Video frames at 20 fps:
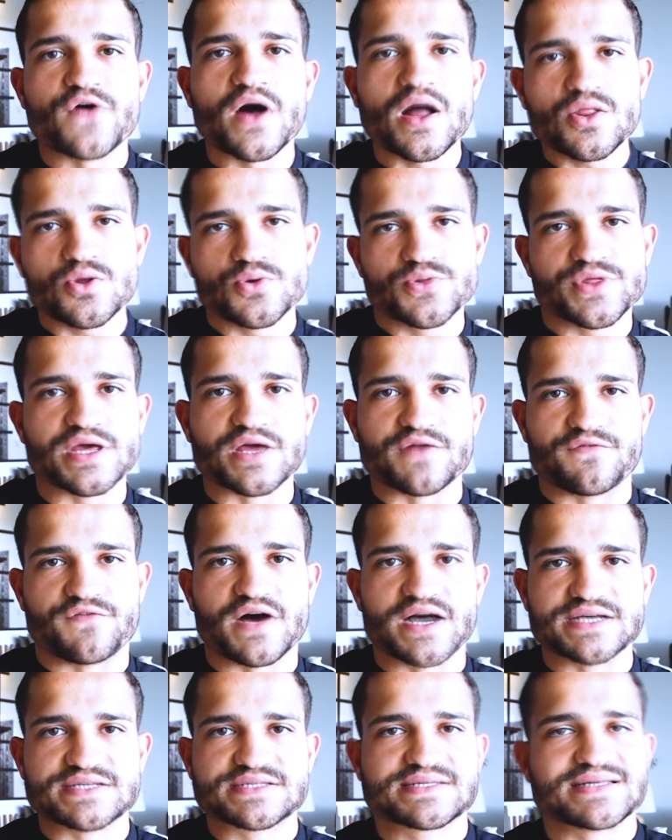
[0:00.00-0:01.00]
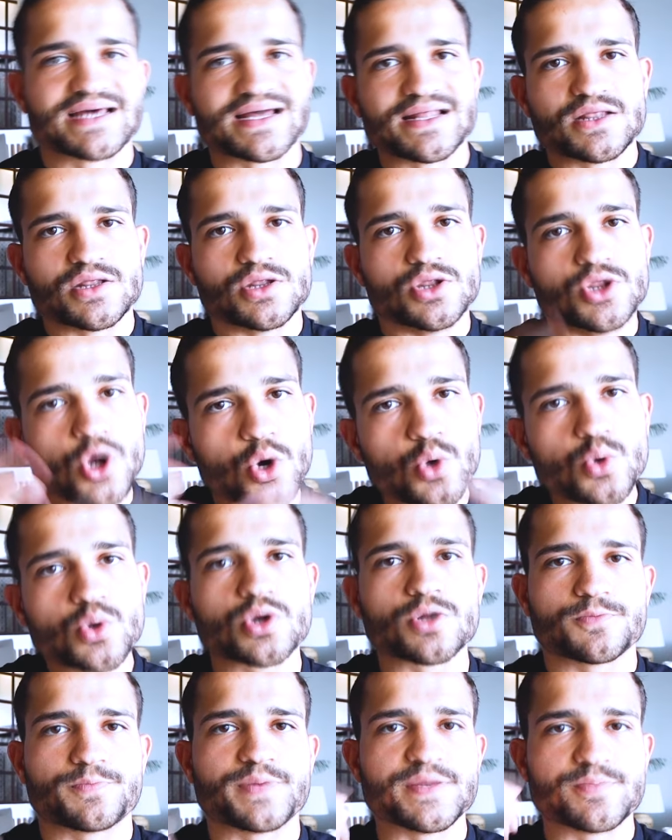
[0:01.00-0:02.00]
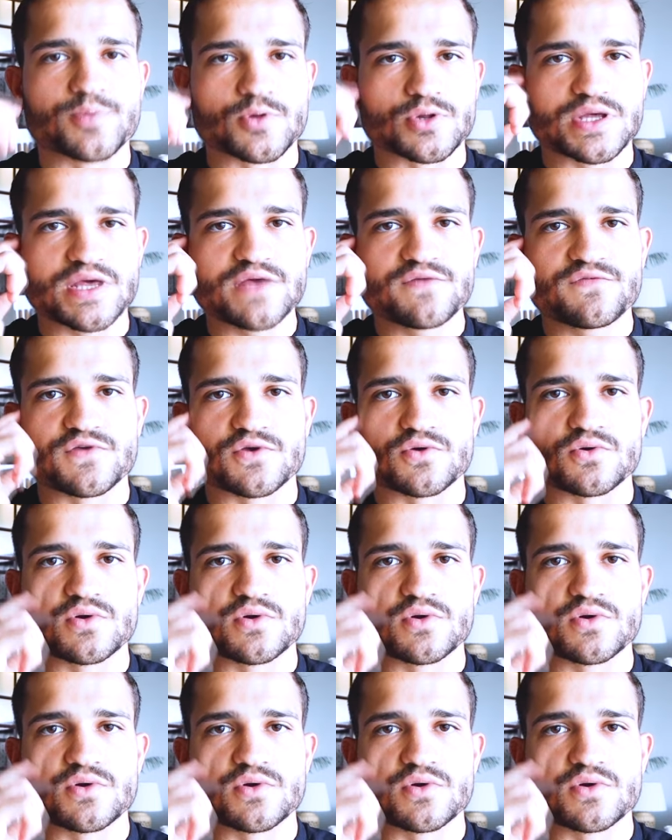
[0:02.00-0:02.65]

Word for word: follow the advice that local people give